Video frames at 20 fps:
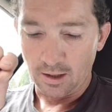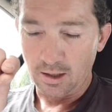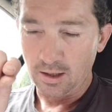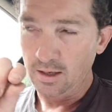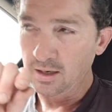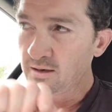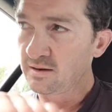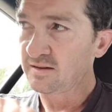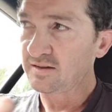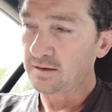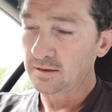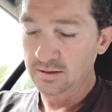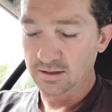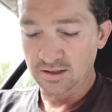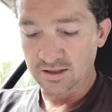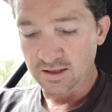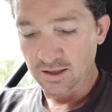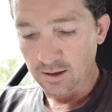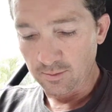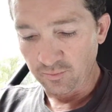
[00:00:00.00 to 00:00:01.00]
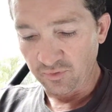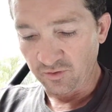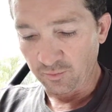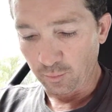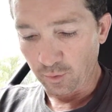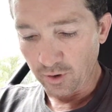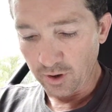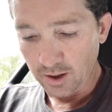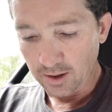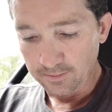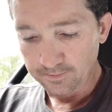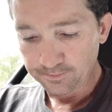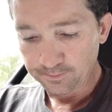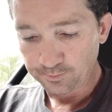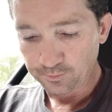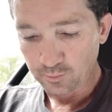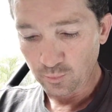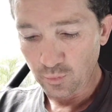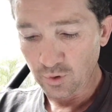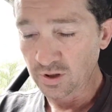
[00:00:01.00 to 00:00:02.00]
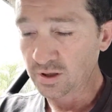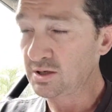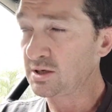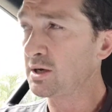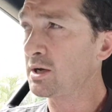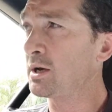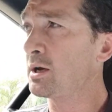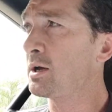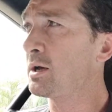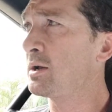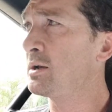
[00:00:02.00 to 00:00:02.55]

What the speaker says: Insert the top spring with a